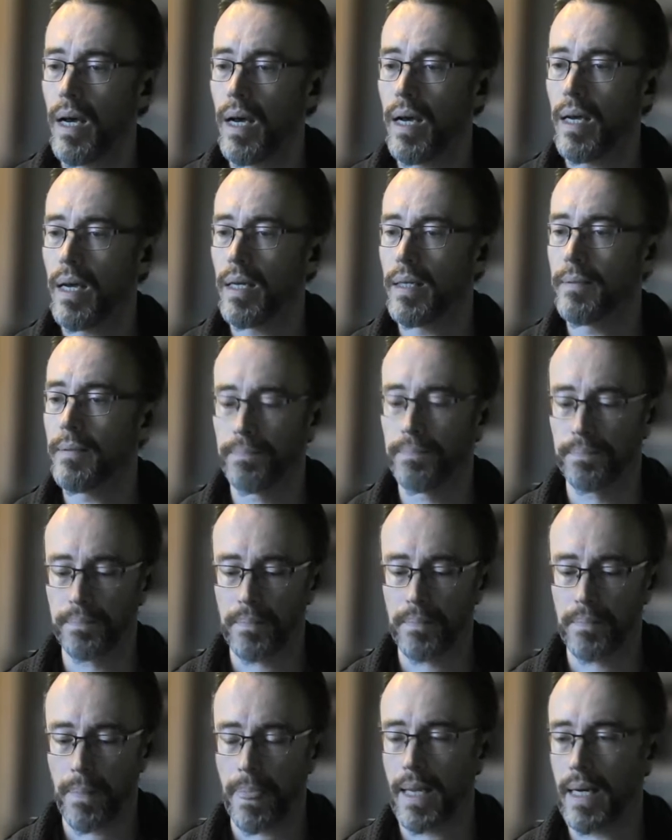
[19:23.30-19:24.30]
come back
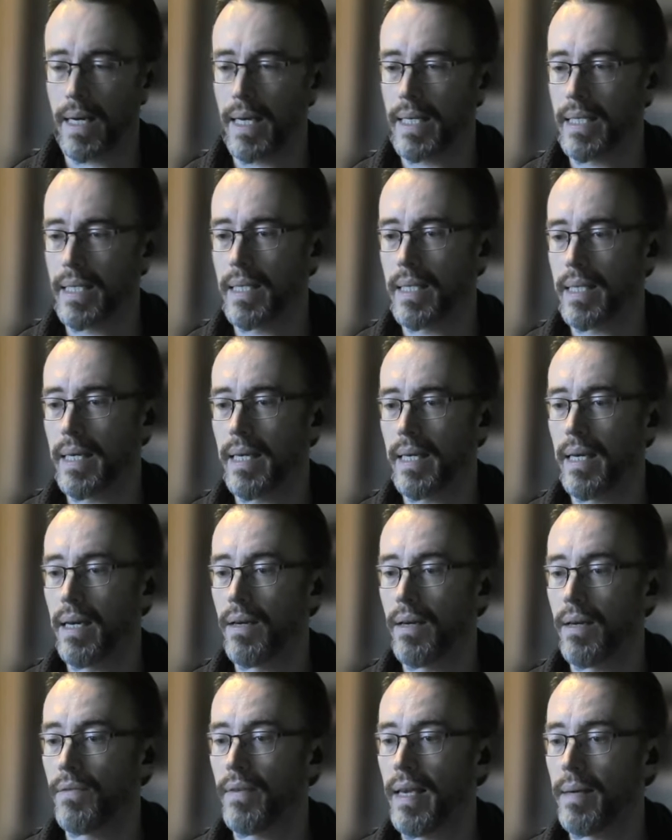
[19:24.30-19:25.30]
with an
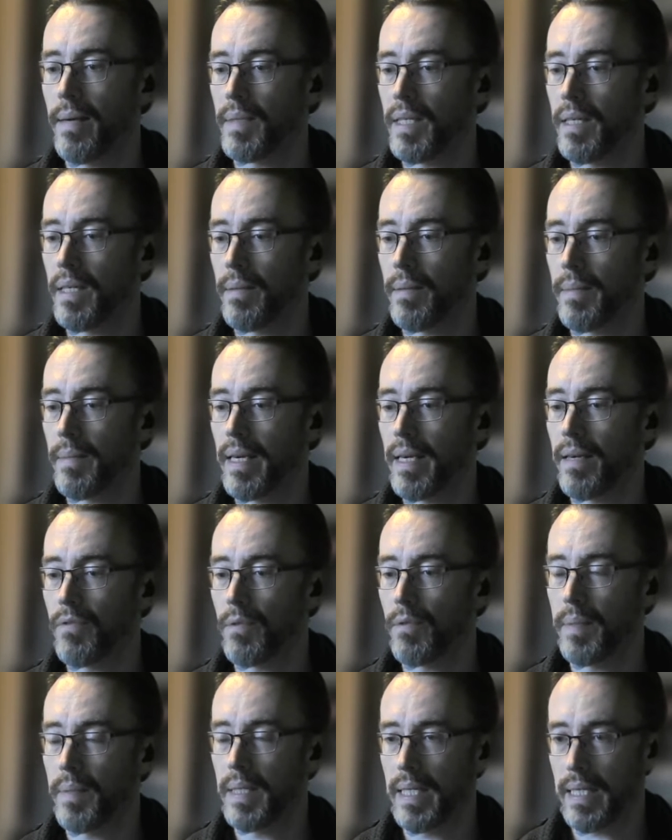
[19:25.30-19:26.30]
initial
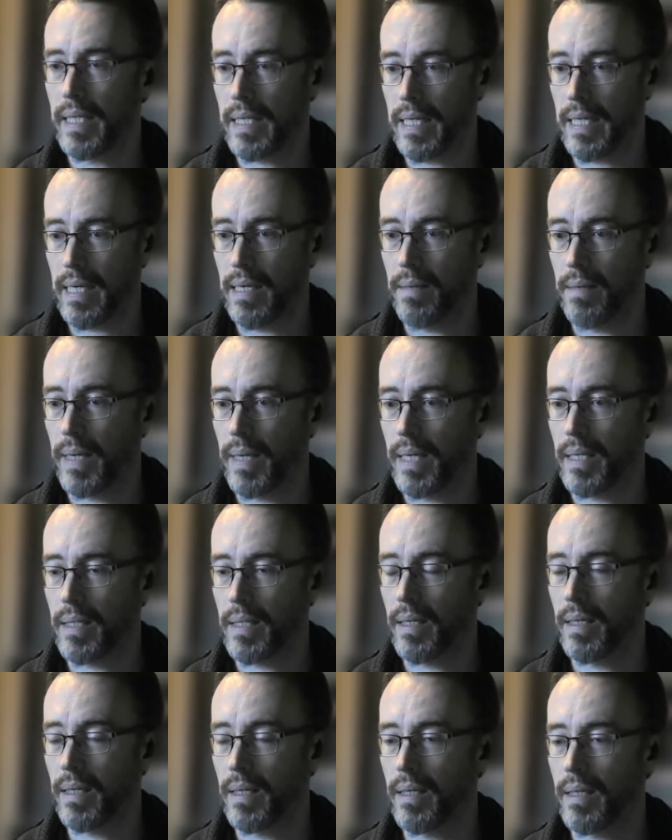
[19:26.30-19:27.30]
view
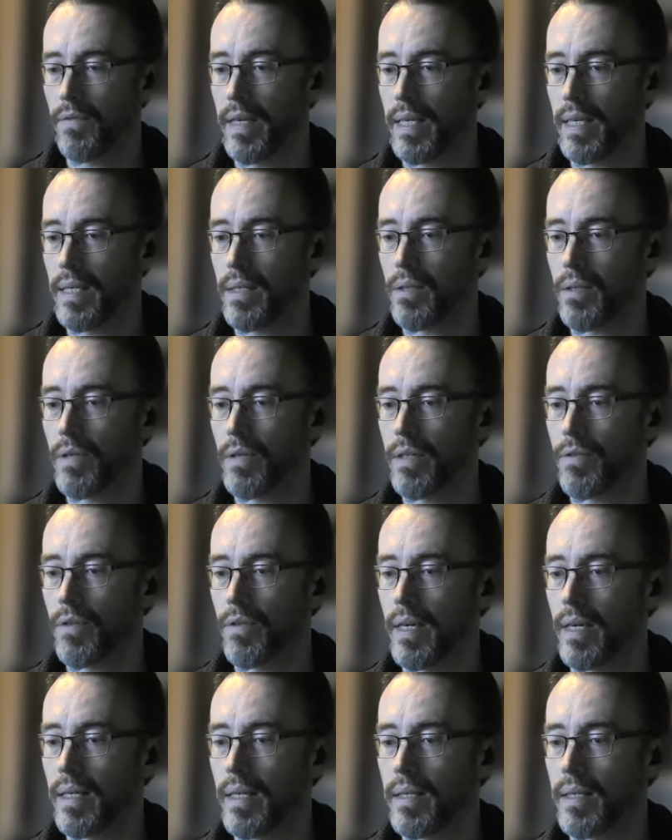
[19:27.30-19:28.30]
on
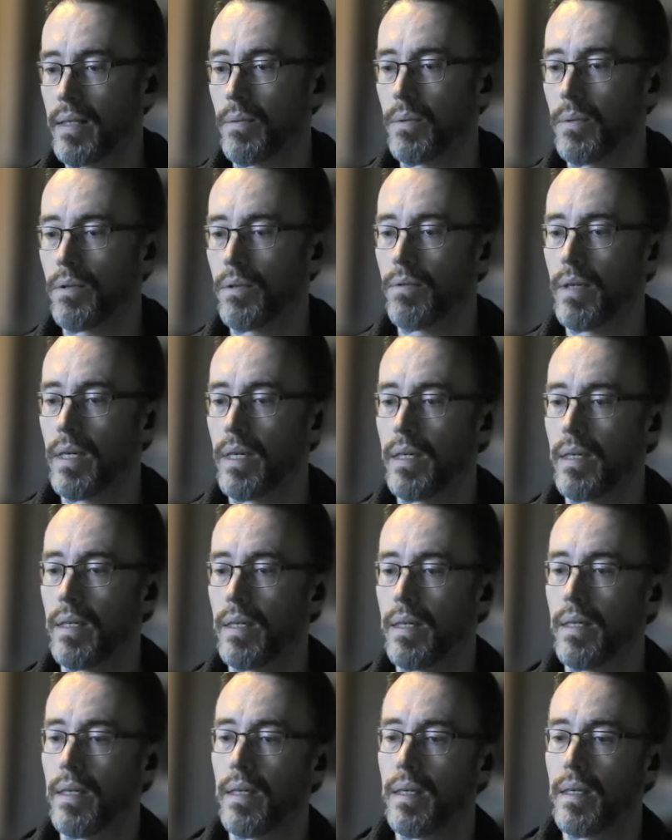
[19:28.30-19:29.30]
licensing of
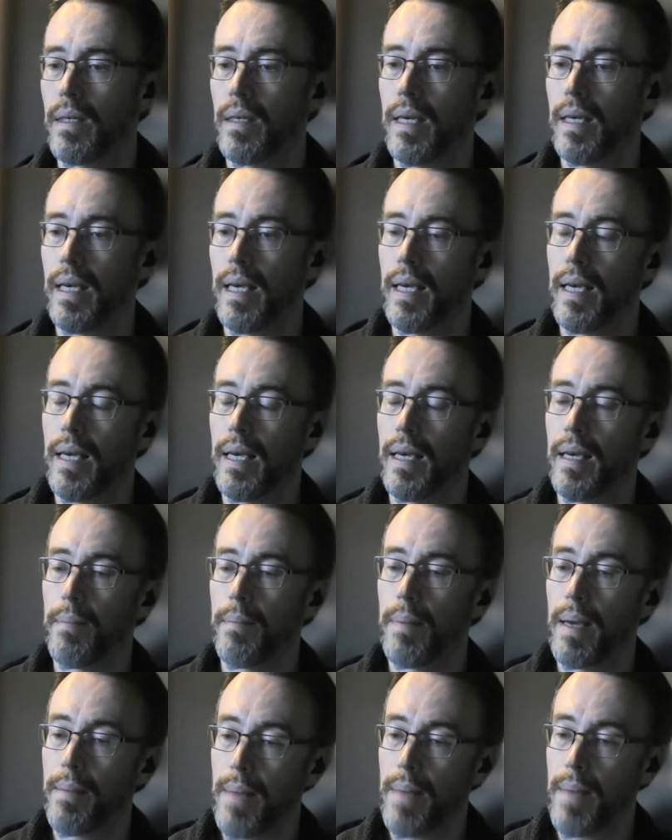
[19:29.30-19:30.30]
MDMA for
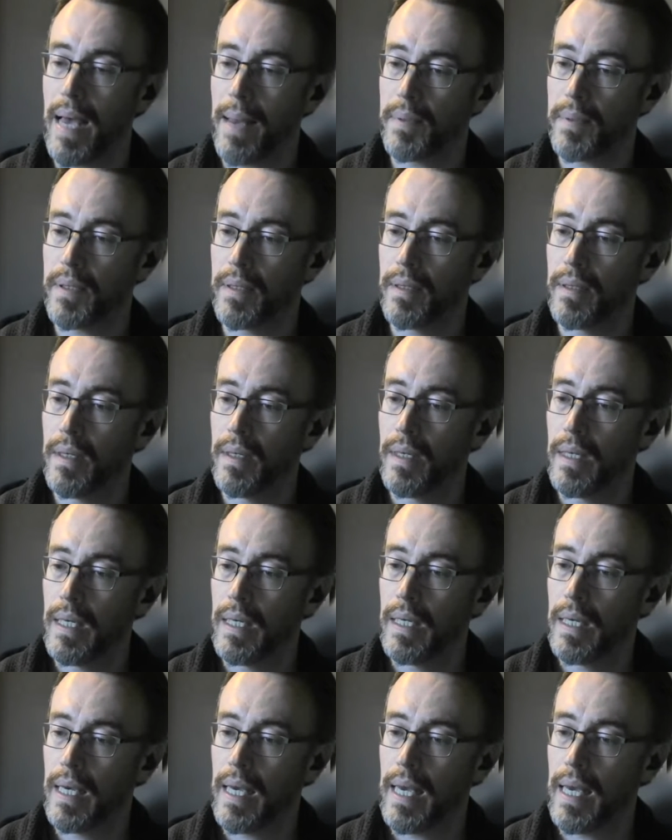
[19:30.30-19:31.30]
PTSD based on the
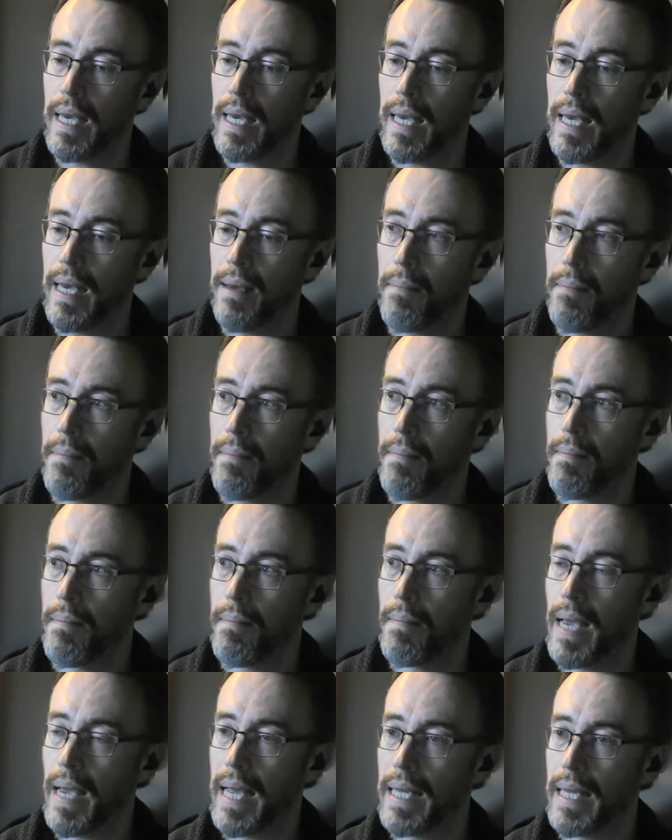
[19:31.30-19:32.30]
phase 3 trials that were
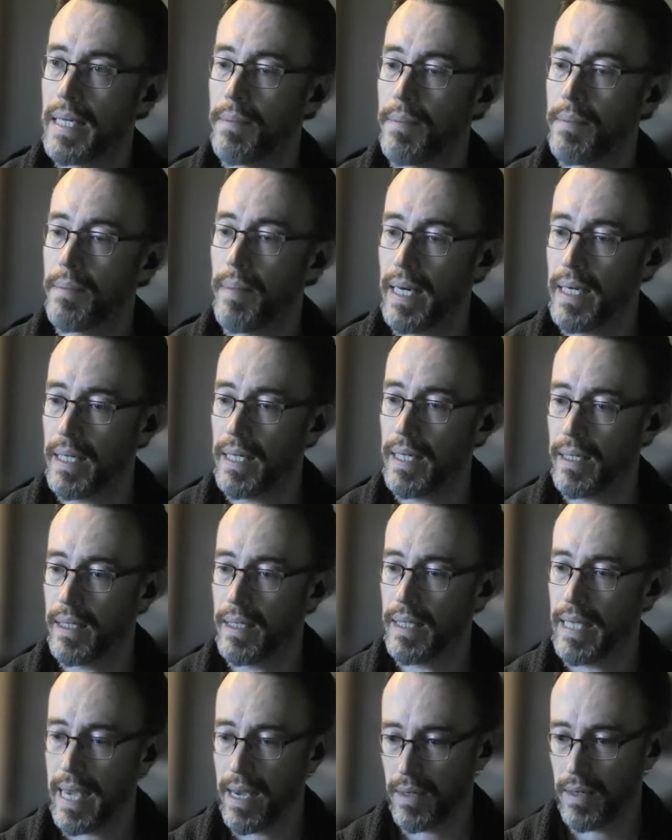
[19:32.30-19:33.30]
run
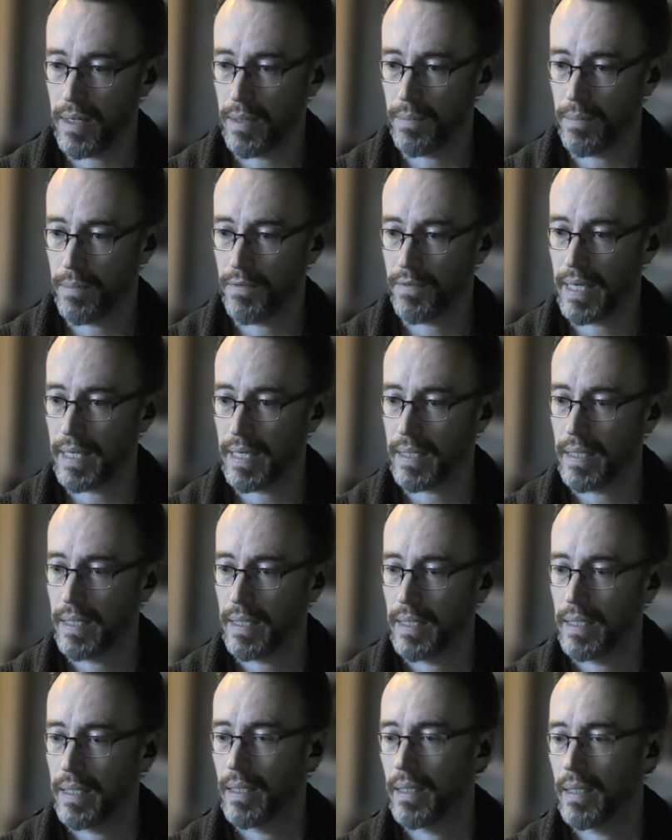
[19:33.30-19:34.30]
by MAPS.
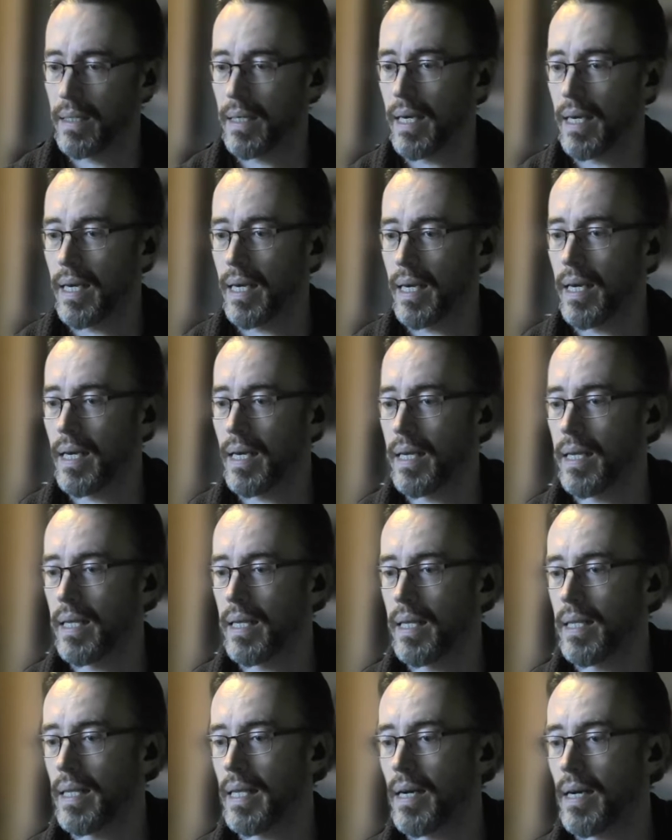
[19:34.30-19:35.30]

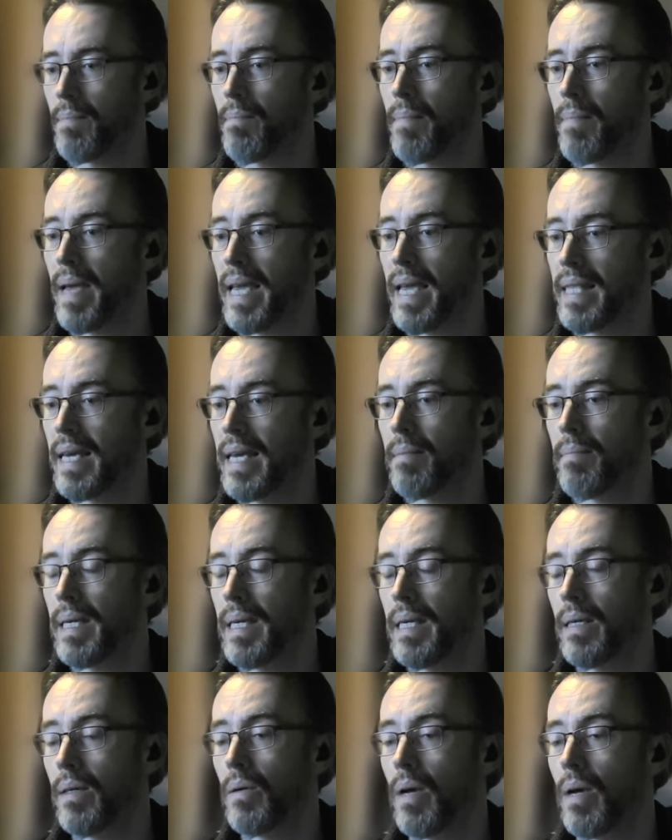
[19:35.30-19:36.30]
And
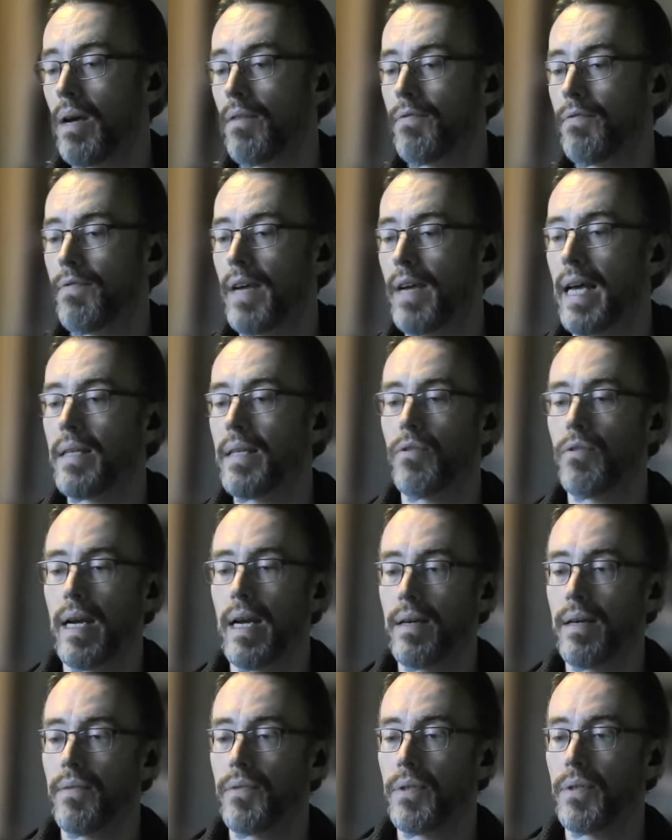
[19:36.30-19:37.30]
depending on the outcomes
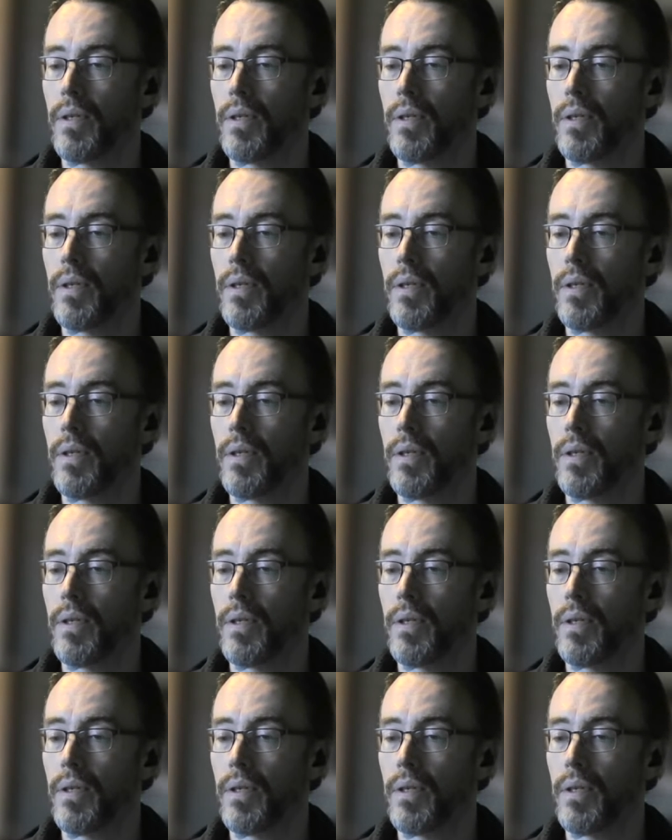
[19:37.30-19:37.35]
that